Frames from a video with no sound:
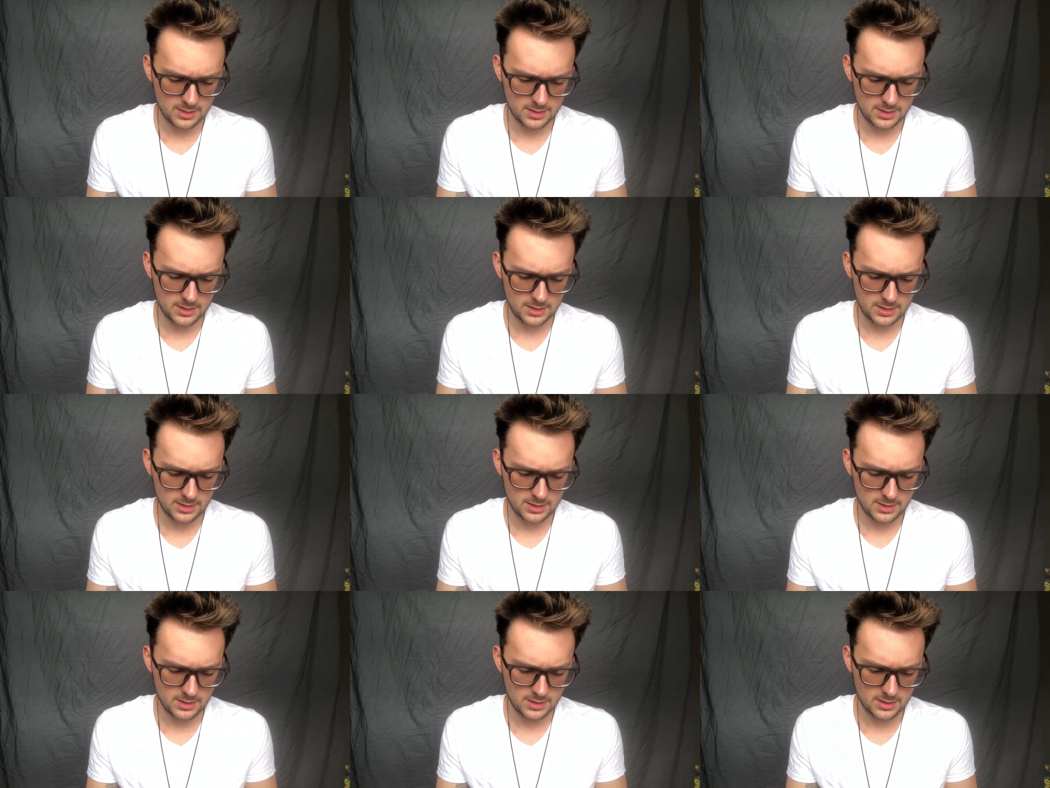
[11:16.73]

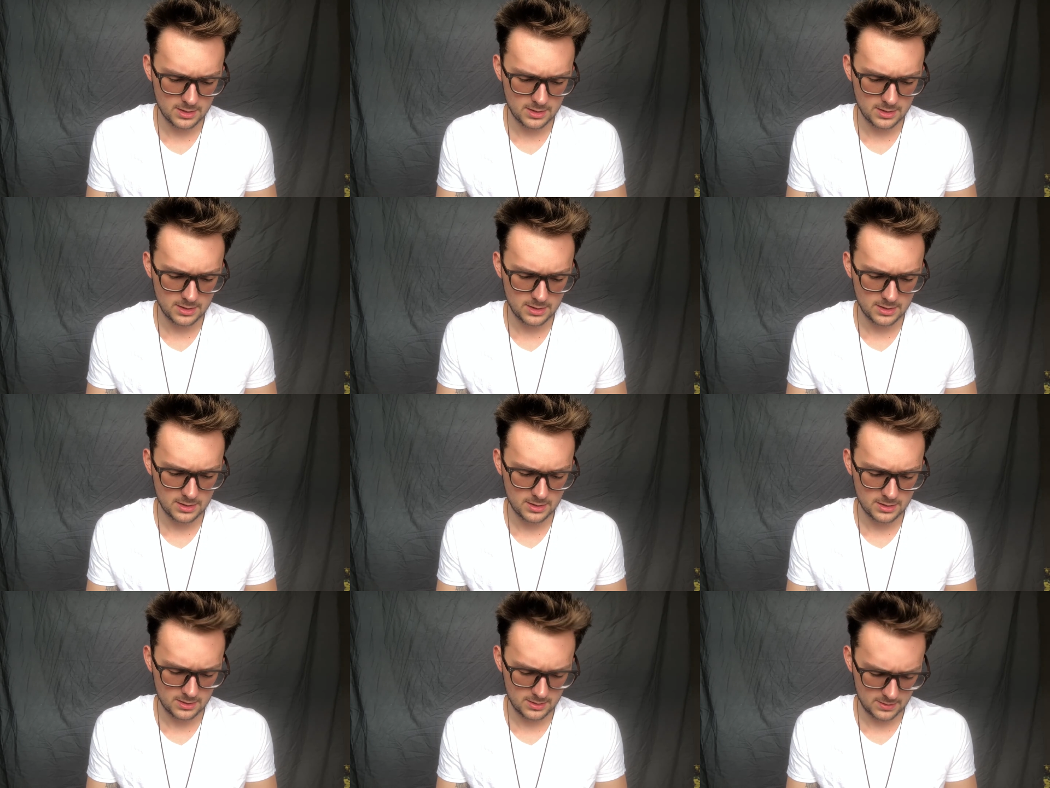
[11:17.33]

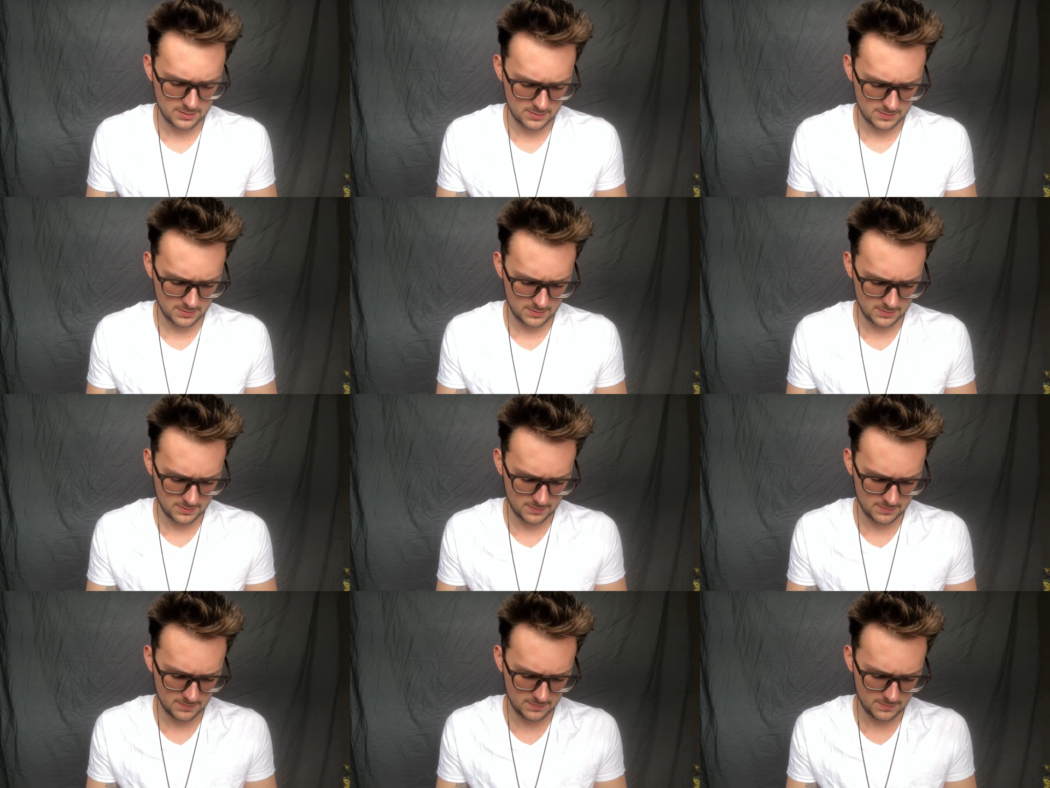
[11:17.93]

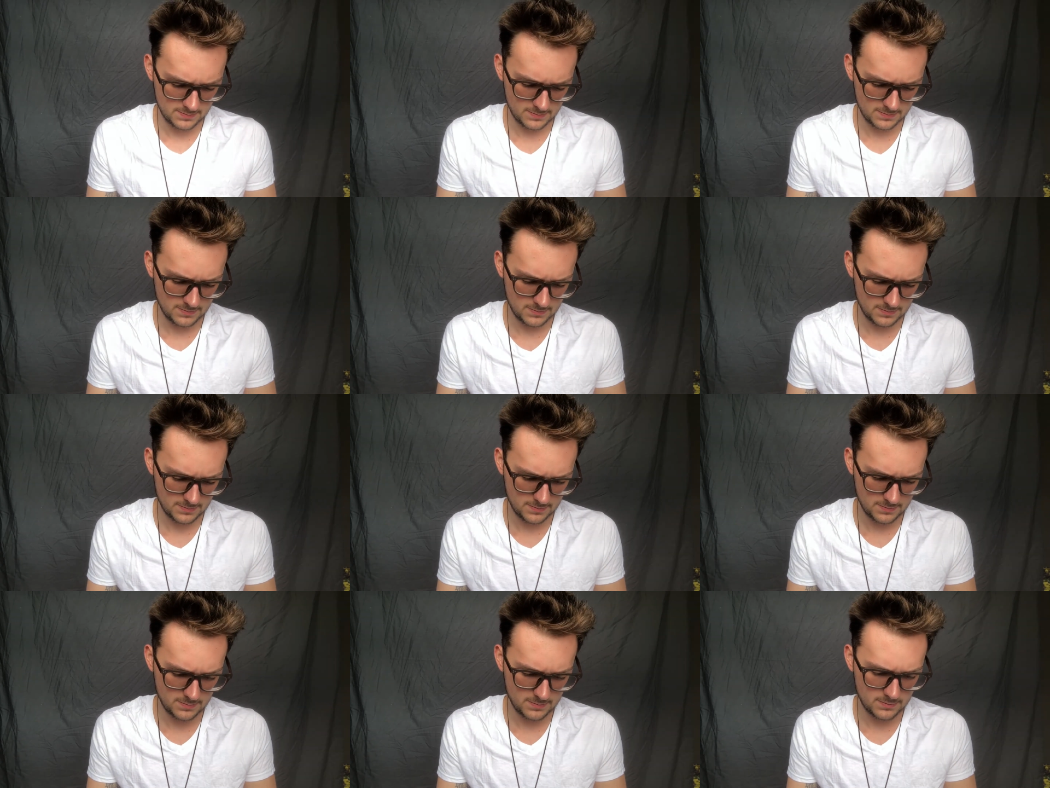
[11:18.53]

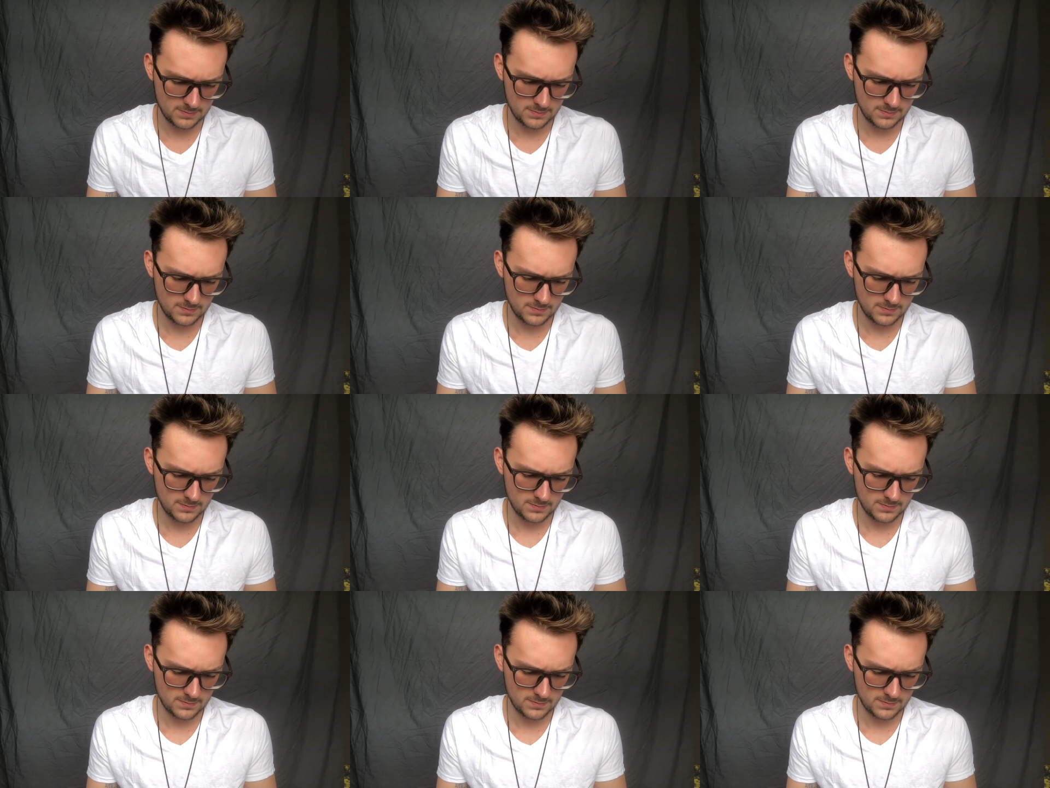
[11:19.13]
(silence)